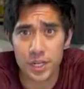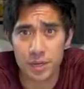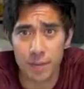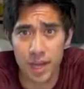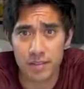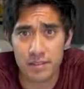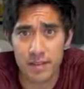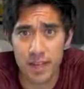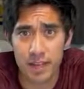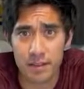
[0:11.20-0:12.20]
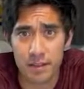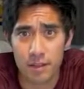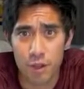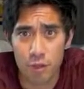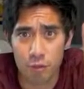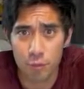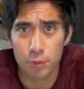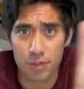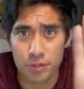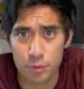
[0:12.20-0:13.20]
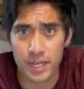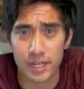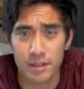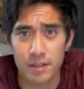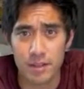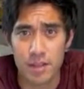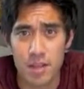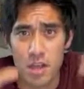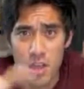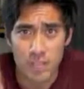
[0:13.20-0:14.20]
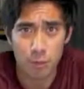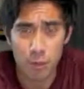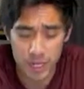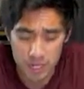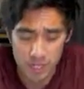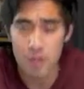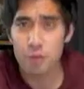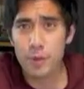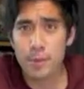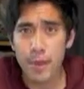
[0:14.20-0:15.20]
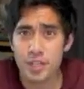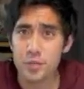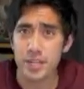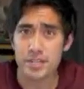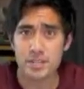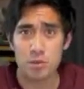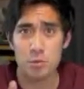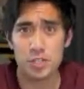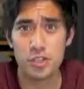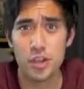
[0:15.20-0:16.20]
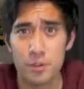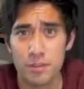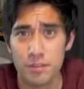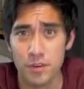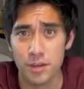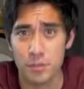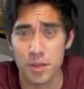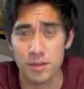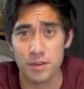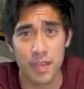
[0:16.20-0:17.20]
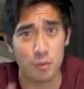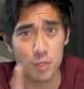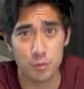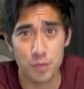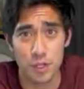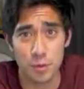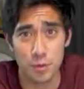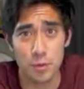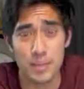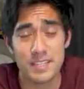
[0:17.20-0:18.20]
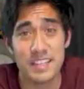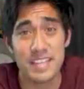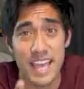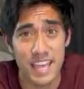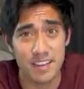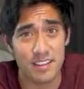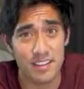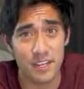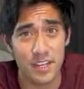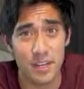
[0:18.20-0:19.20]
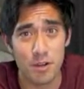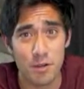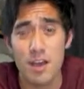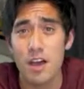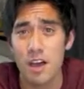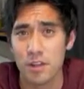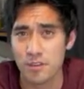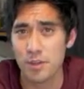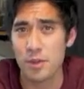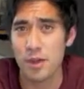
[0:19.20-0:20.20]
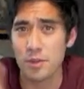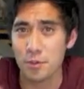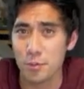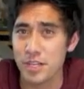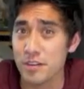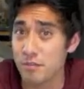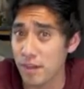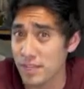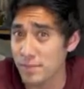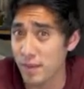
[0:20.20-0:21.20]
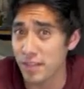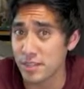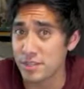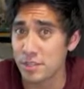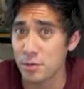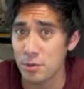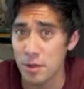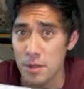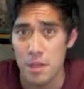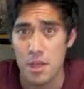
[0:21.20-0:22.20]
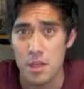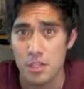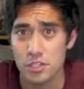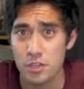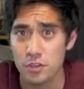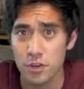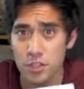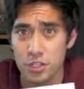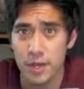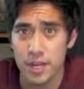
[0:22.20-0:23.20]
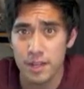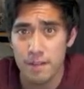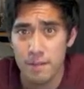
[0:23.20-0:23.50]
read your mind today through the screen. Get ready, 3 mind tricks. We're starting with the first one. And what's really cool is at the end of this video, I'll tell you how you can read your friends' minds too. So the first trick,